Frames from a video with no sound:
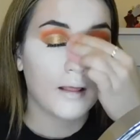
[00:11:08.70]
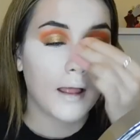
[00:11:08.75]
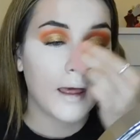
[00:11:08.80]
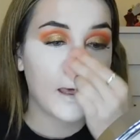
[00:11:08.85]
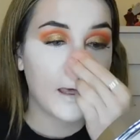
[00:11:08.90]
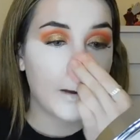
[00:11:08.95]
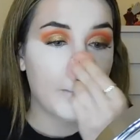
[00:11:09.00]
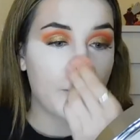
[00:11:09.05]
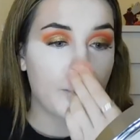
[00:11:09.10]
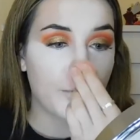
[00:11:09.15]

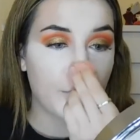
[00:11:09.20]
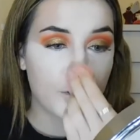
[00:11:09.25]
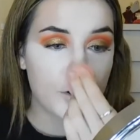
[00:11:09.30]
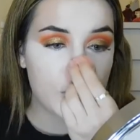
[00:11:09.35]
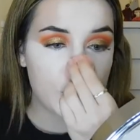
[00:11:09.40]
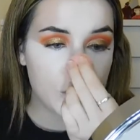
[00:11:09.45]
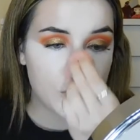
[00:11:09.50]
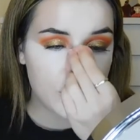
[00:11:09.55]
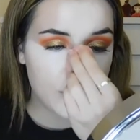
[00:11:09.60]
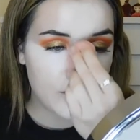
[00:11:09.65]
Like a
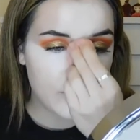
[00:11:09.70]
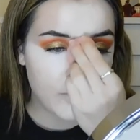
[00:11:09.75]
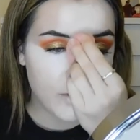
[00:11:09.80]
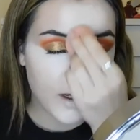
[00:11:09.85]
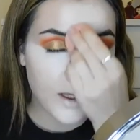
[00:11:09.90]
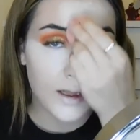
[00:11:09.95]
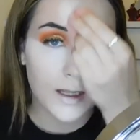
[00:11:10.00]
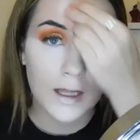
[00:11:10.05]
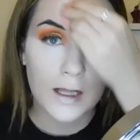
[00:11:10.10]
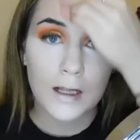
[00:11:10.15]
brush just
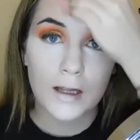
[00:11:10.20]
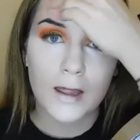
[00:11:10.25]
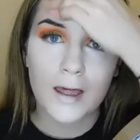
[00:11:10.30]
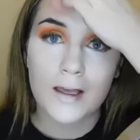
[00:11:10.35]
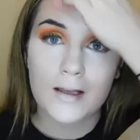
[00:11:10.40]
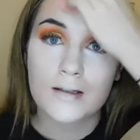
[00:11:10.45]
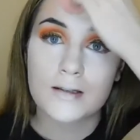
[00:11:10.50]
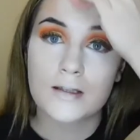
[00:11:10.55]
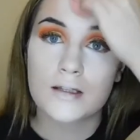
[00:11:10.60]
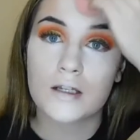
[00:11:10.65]
really
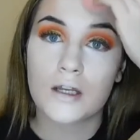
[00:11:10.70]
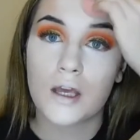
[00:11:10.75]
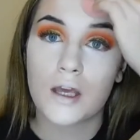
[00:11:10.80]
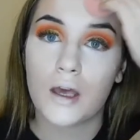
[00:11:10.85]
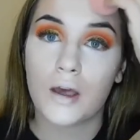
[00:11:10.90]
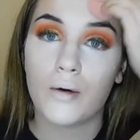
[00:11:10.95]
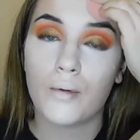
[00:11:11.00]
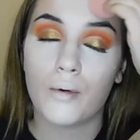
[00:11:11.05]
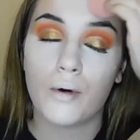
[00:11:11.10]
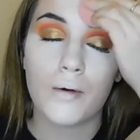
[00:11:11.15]
clings
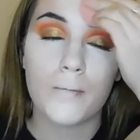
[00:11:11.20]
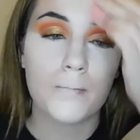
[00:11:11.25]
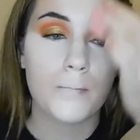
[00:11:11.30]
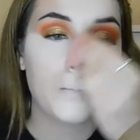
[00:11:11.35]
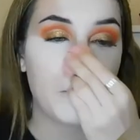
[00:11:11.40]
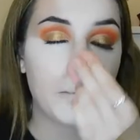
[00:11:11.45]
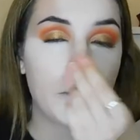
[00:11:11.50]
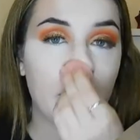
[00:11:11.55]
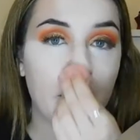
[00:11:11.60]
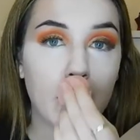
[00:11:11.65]
to
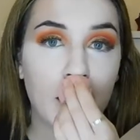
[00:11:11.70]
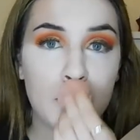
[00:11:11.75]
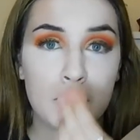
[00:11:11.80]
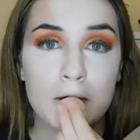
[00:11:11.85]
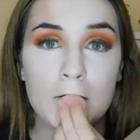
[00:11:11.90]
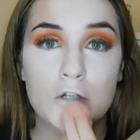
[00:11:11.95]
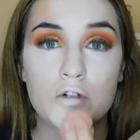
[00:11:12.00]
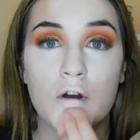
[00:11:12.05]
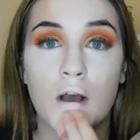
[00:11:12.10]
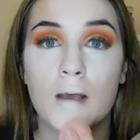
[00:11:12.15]
like
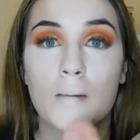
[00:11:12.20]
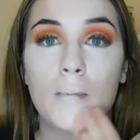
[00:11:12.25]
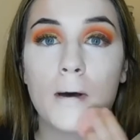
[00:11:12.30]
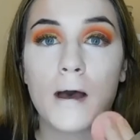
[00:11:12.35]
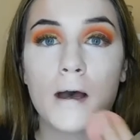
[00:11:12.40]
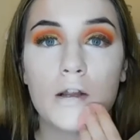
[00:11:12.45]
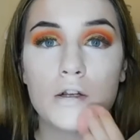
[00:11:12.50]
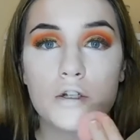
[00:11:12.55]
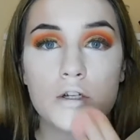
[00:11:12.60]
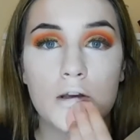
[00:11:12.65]
my dry
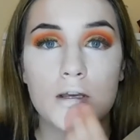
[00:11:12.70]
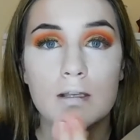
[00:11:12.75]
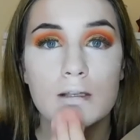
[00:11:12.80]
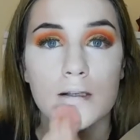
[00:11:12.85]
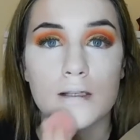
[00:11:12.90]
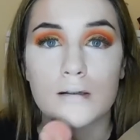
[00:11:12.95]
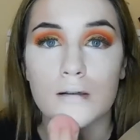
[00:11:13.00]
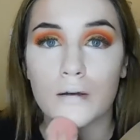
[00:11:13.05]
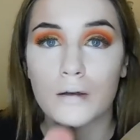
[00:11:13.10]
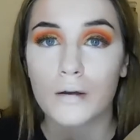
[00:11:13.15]

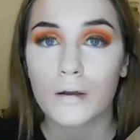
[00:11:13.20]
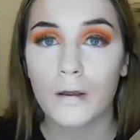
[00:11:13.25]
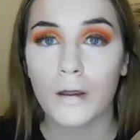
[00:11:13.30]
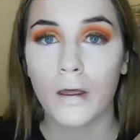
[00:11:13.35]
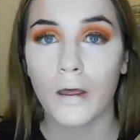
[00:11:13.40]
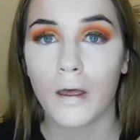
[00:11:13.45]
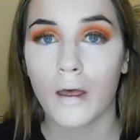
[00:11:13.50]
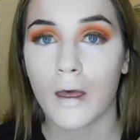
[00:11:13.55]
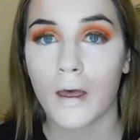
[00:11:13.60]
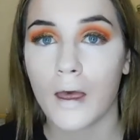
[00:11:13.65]
patches,
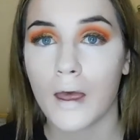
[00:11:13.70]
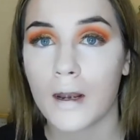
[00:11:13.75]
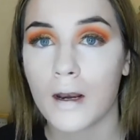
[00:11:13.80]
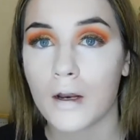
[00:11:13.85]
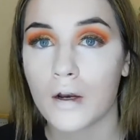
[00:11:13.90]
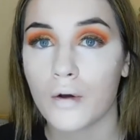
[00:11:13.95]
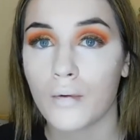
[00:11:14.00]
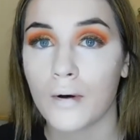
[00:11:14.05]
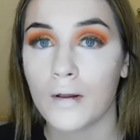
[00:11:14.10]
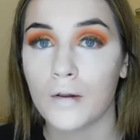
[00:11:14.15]
and
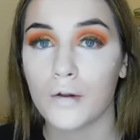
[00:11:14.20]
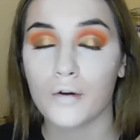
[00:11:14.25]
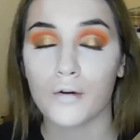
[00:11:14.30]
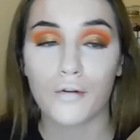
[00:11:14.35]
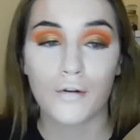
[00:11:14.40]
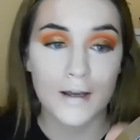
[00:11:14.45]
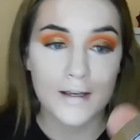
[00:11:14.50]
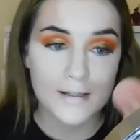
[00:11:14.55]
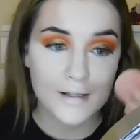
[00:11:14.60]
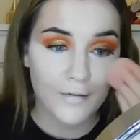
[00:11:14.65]
I know I look
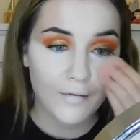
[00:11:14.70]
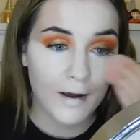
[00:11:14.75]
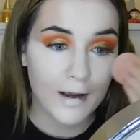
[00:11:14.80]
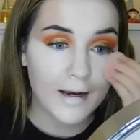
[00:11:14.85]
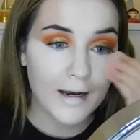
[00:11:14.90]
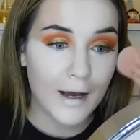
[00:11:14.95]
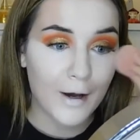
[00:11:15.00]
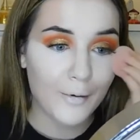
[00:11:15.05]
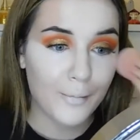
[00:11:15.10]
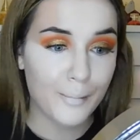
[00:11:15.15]
crazy
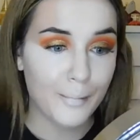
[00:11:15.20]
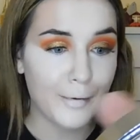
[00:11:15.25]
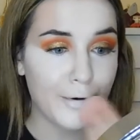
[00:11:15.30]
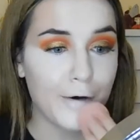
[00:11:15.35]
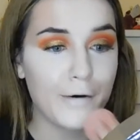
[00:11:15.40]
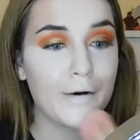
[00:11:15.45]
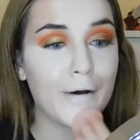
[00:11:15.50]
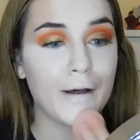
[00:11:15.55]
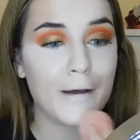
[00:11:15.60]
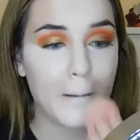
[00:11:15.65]
right now,
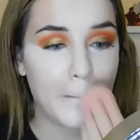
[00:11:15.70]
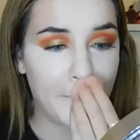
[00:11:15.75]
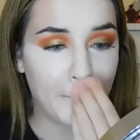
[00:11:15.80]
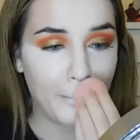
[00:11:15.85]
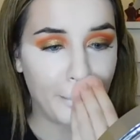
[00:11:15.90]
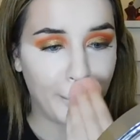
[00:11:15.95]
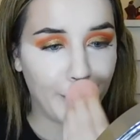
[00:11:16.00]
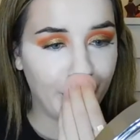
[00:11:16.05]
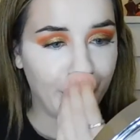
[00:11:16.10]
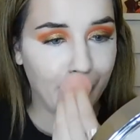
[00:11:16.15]
but
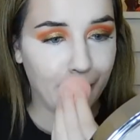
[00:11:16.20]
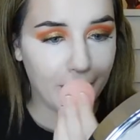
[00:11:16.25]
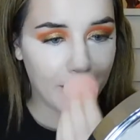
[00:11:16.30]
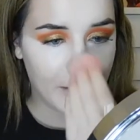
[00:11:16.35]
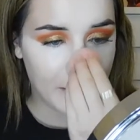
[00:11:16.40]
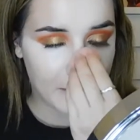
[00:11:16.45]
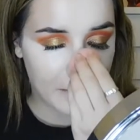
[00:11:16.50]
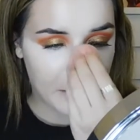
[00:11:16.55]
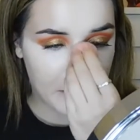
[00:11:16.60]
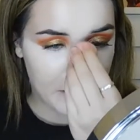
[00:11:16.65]

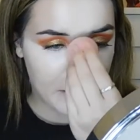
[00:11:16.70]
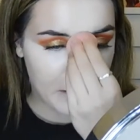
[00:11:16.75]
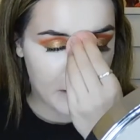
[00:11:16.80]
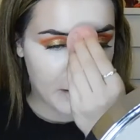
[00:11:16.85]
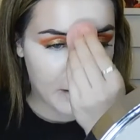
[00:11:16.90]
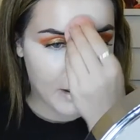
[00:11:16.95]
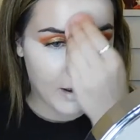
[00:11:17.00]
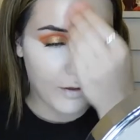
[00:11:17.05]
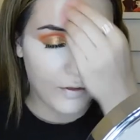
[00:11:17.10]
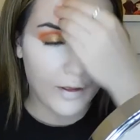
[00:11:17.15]

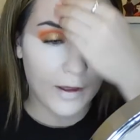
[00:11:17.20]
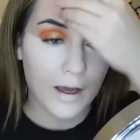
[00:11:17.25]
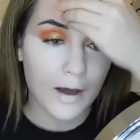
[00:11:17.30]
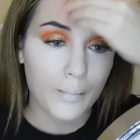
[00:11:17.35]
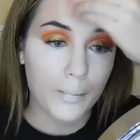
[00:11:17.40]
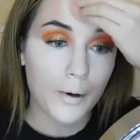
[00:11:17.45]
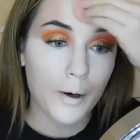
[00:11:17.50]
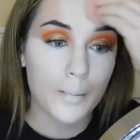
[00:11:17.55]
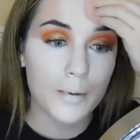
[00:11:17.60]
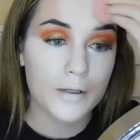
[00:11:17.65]
I think I
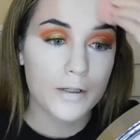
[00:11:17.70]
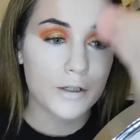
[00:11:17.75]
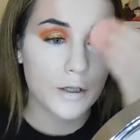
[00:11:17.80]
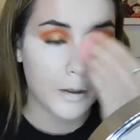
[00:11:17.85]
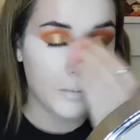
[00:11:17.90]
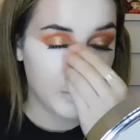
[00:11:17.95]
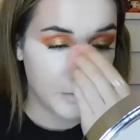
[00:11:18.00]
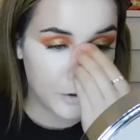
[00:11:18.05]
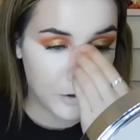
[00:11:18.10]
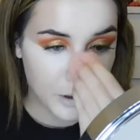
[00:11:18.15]
put a bit
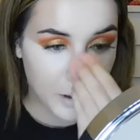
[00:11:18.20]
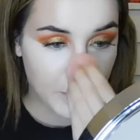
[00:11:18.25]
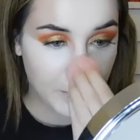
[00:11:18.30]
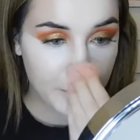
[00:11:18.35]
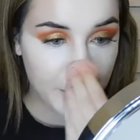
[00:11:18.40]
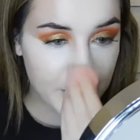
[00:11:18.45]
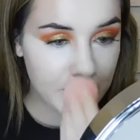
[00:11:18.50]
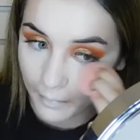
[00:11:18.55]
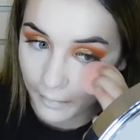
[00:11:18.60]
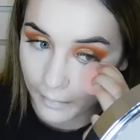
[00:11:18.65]
too much
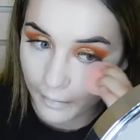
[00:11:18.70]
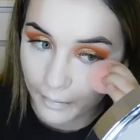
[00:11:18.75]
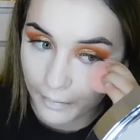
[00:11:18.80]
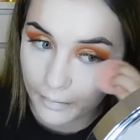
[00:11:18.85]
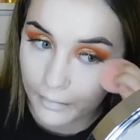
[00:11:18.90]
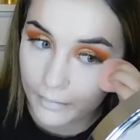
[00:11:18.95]
on, but